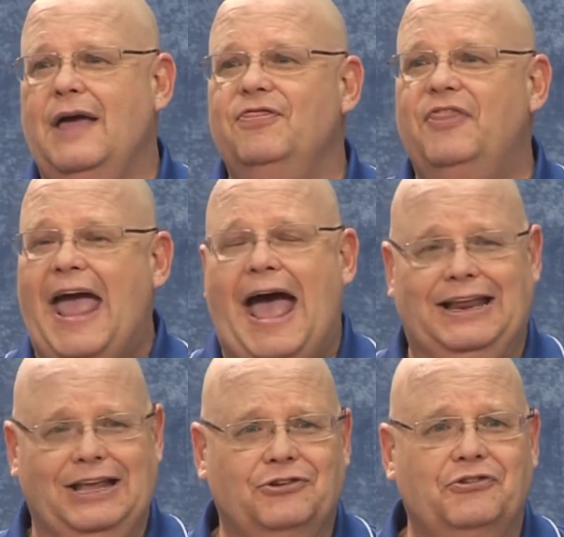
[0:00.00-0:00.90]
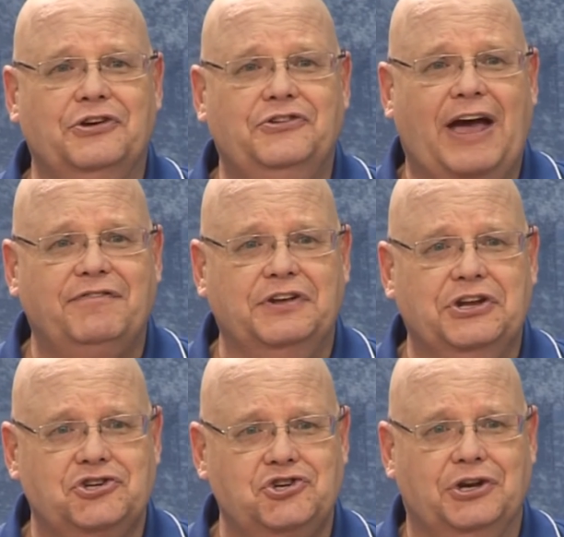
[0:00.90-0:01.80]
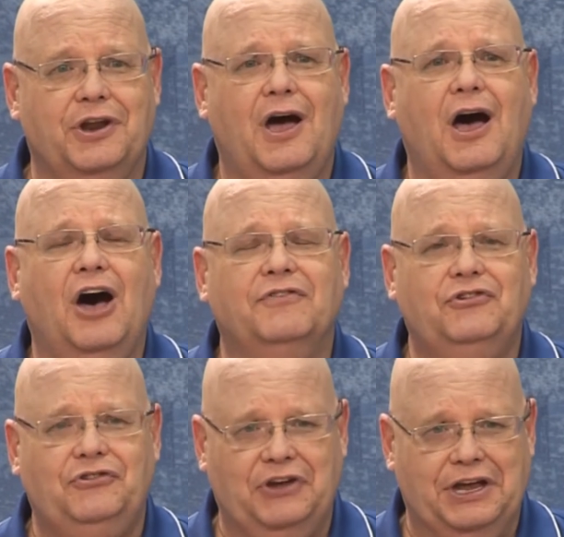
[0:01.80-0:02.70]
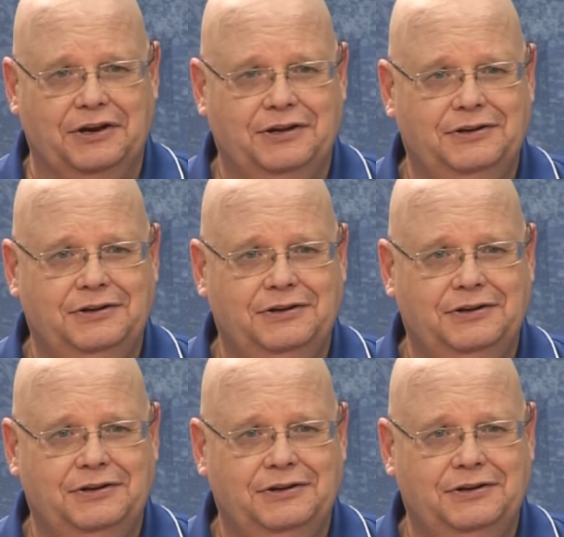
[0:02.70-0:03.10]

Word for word: That is the definition of sin.